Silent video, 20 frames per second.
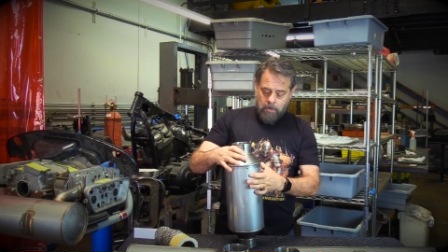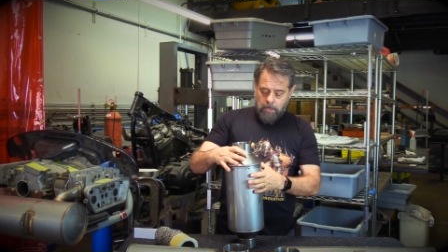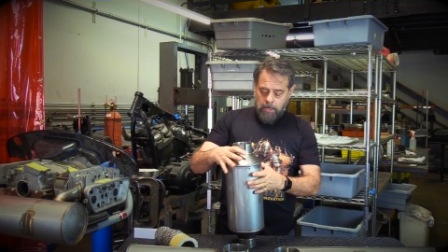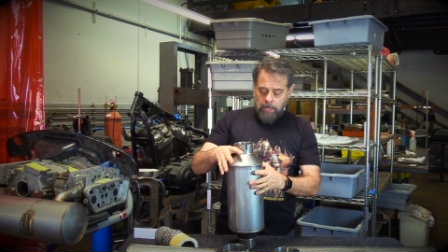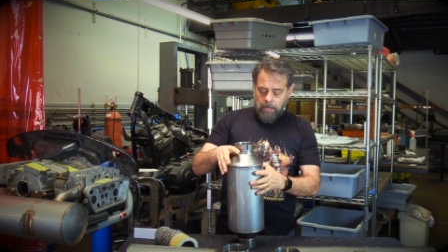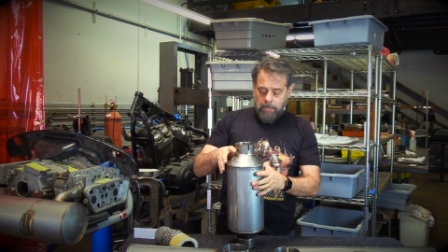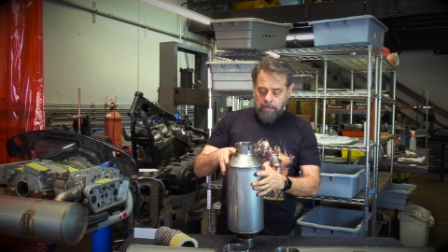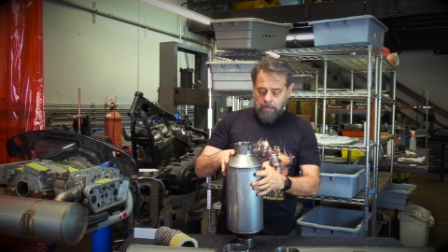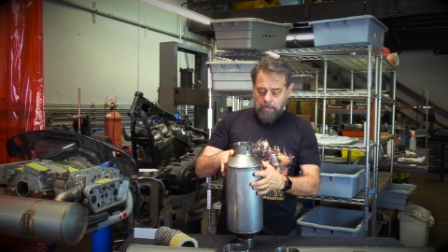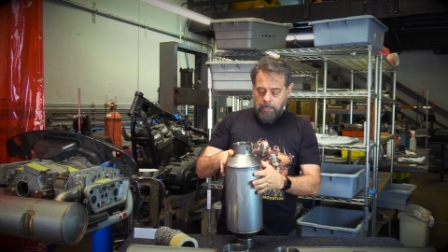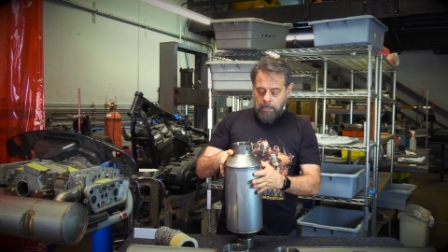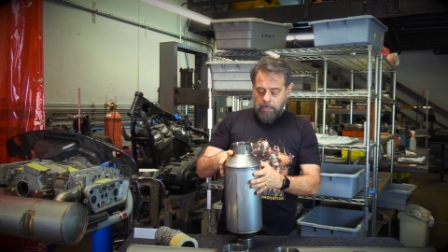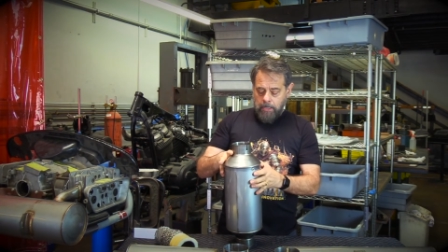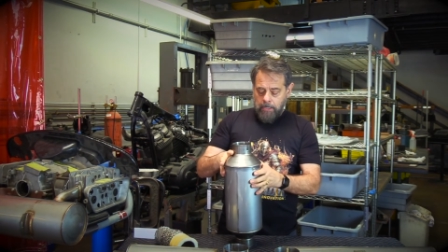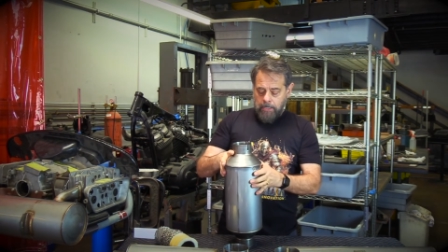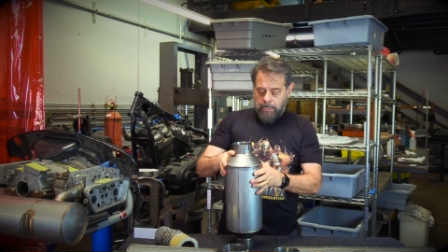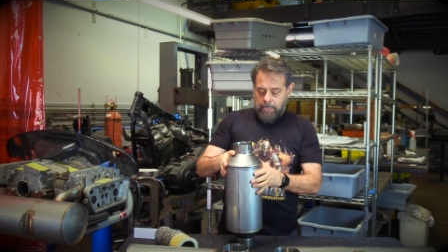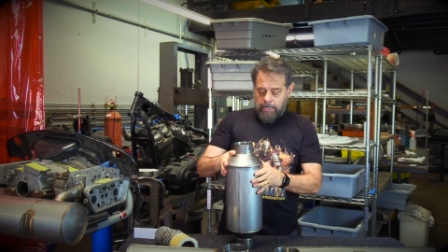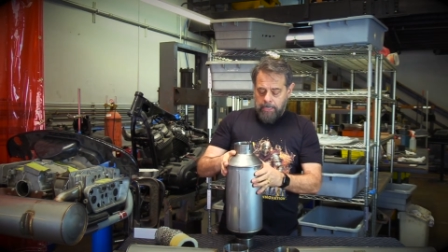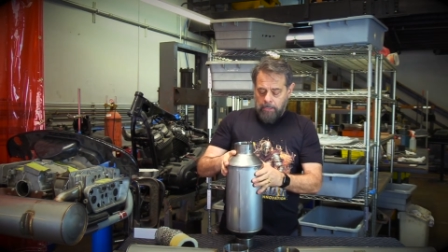And
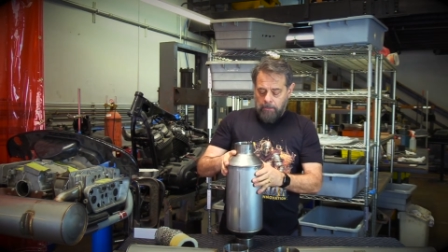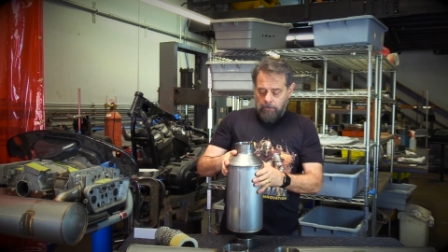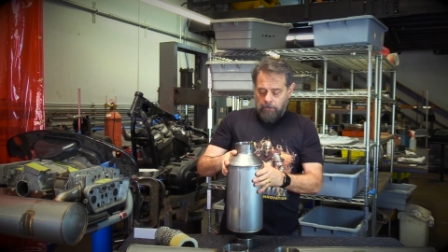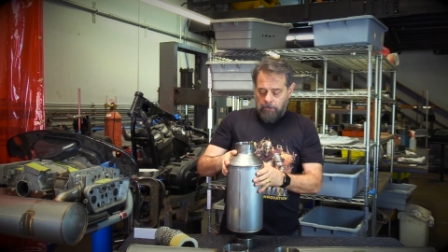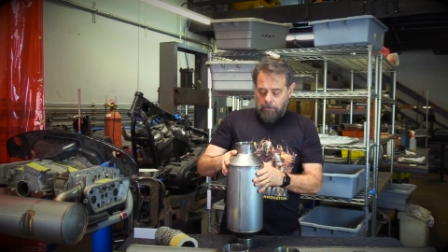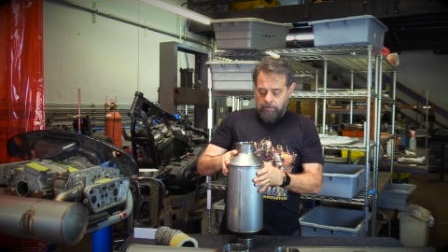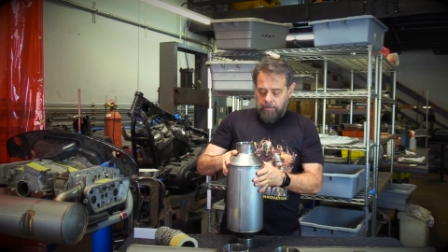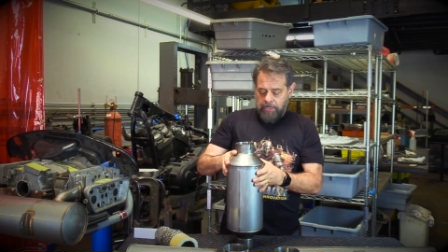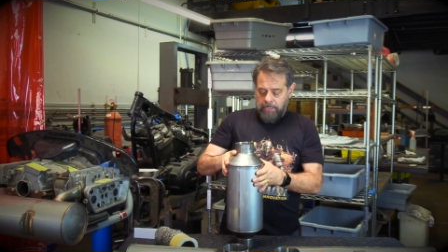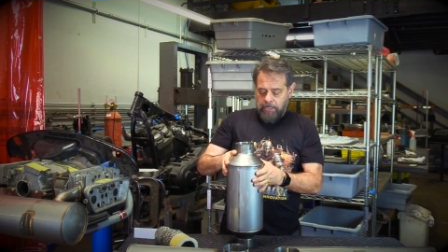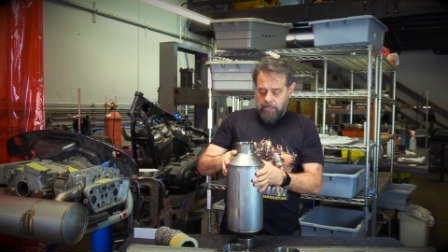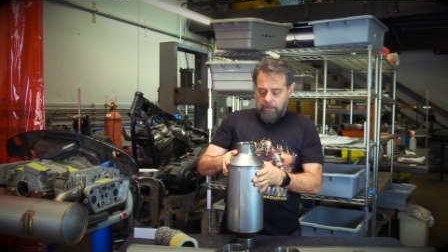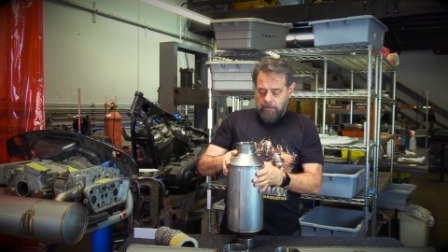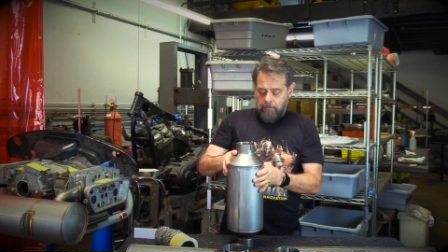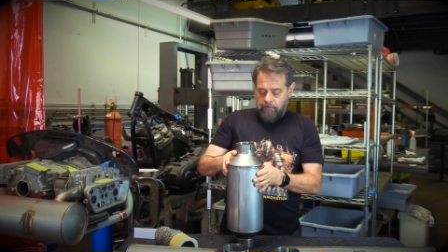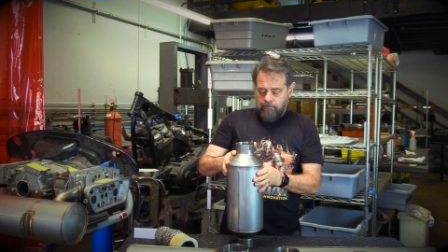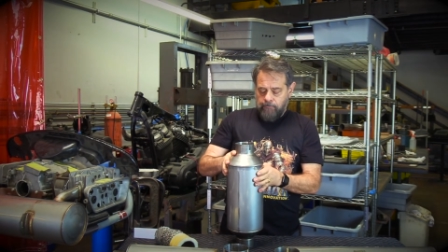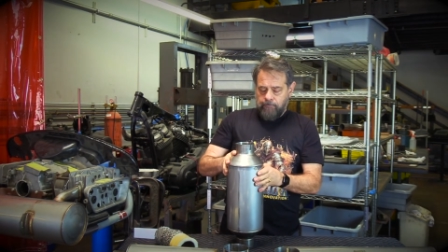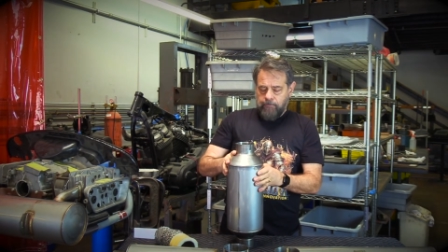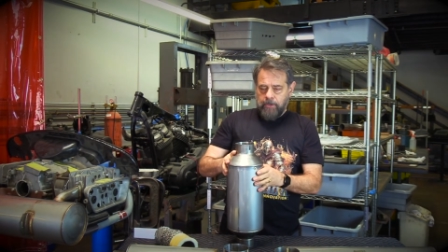again, a little bit
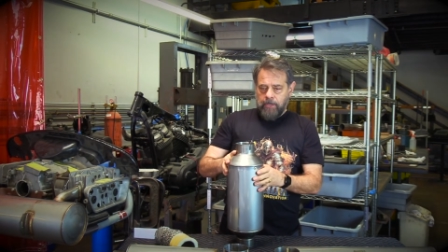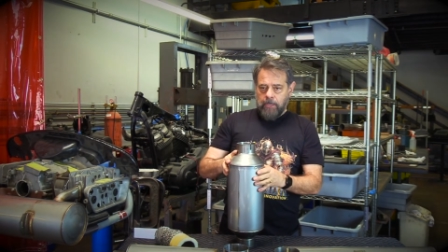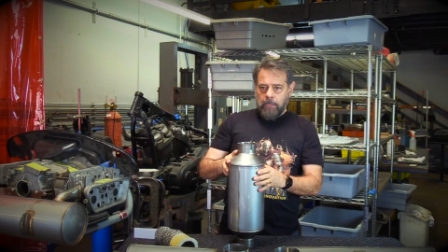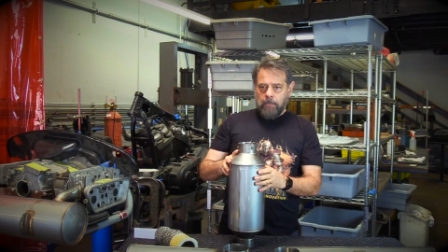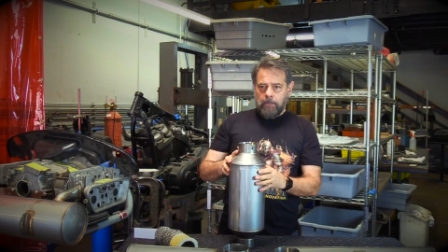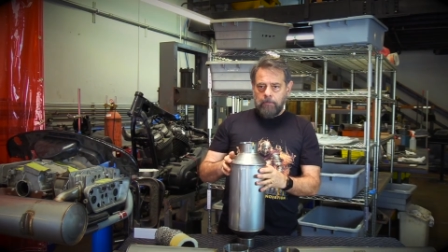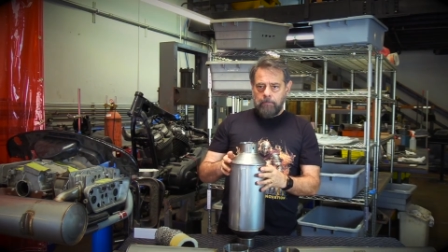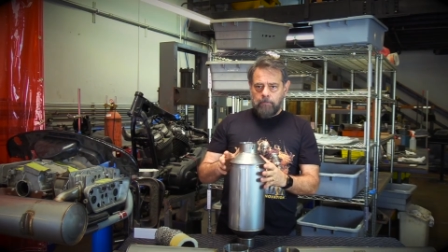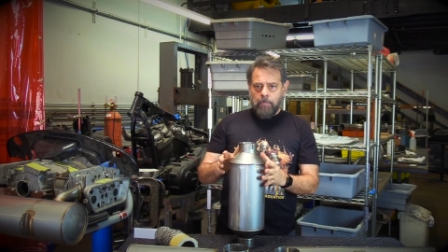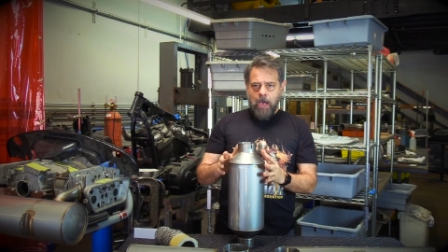of uh,